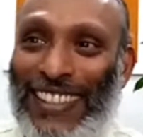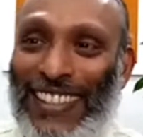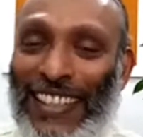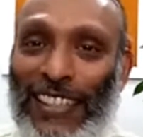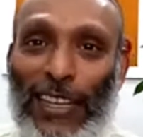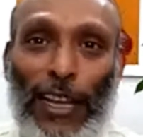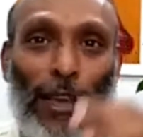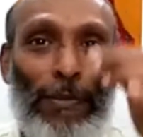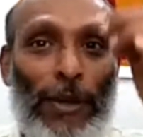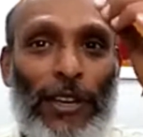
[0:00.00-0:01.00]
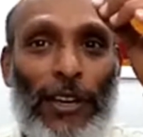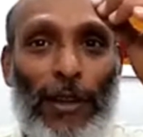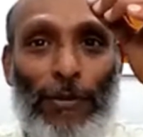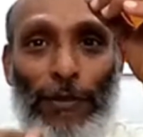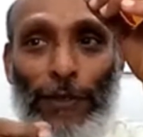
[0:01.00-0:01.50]
It's like a
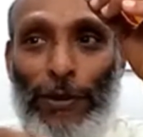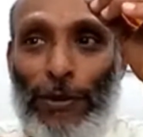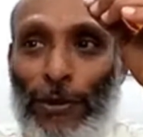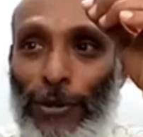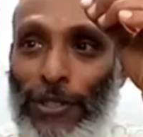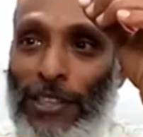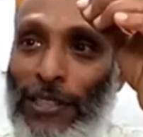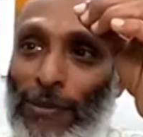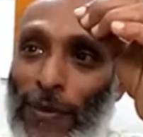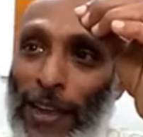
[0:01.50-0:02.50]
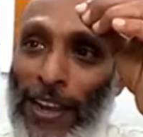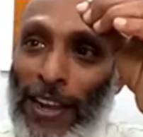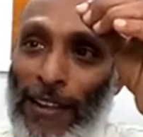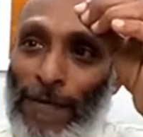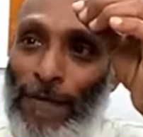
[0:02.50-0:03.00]
pendulum. If it goes this
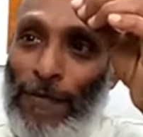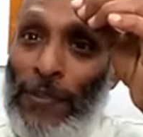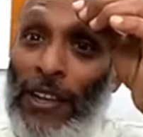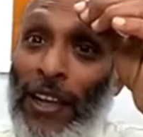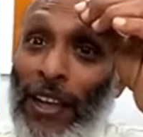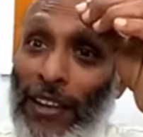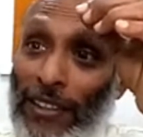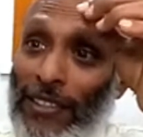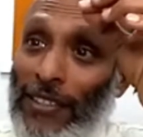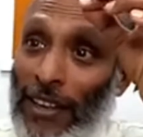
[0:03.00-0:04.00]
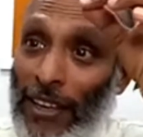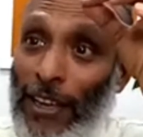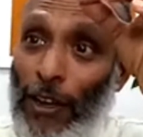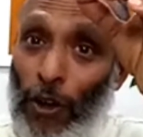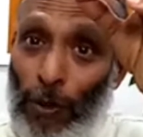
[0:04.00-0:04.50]
way, it's
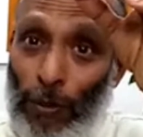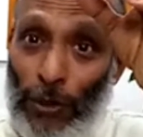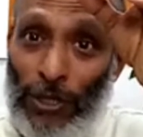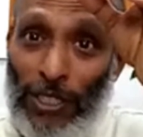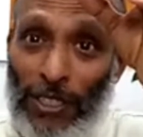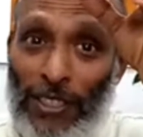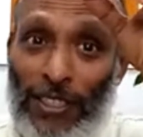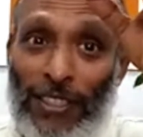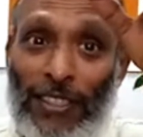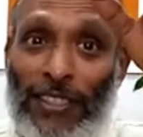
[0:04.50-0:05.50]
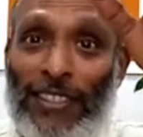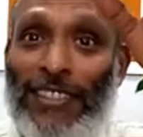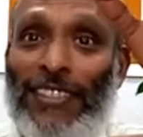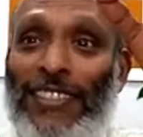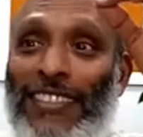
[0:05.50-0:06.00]
taking opposite
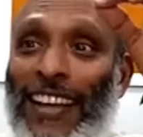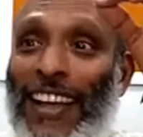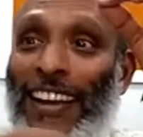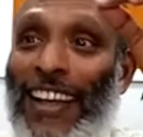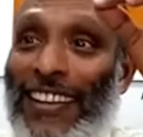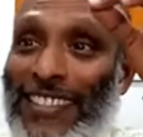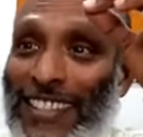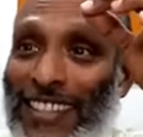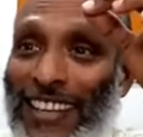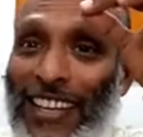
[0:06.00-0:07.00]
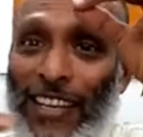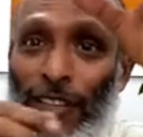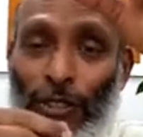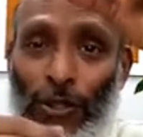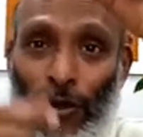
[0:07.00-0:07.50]
energy.
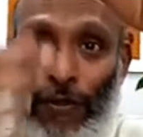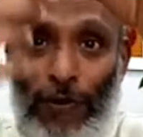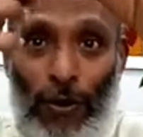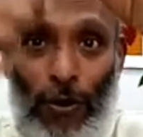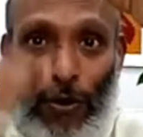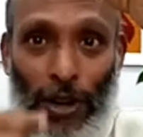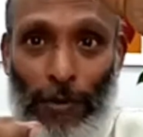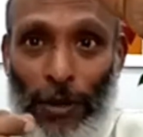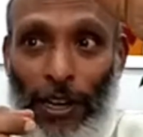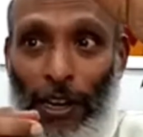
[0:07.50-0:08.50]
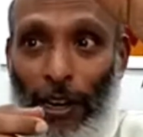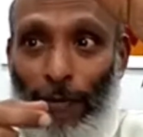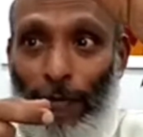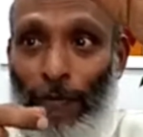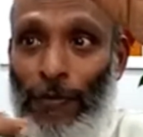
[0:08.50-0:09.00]
So if you hold a
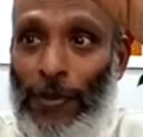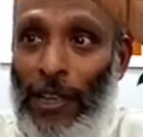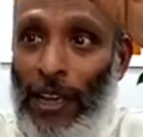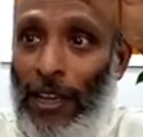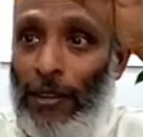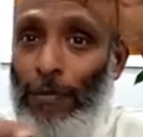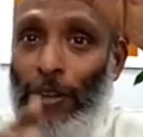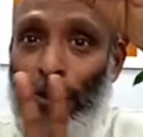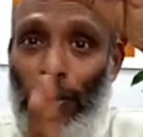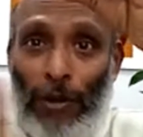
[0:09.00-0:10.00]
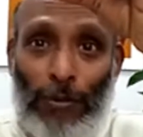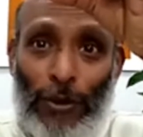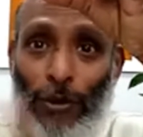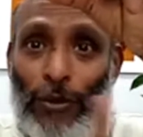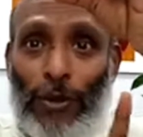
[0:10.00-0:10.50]
pendulum, and pendulum,
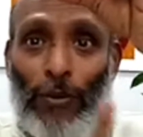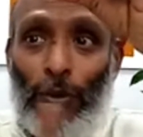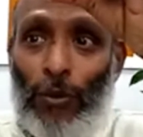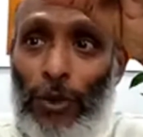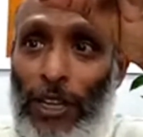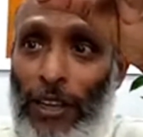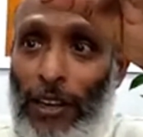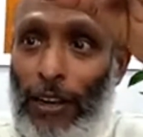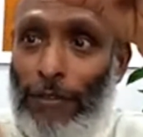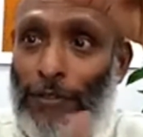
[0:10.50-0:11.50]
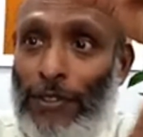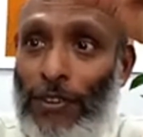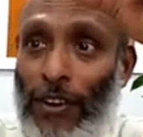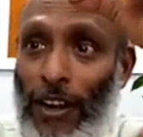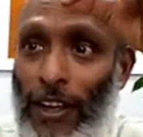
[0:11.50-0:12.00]
the moving left,
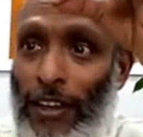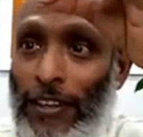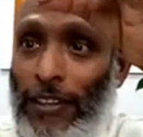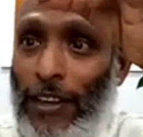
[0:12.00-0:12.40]
right.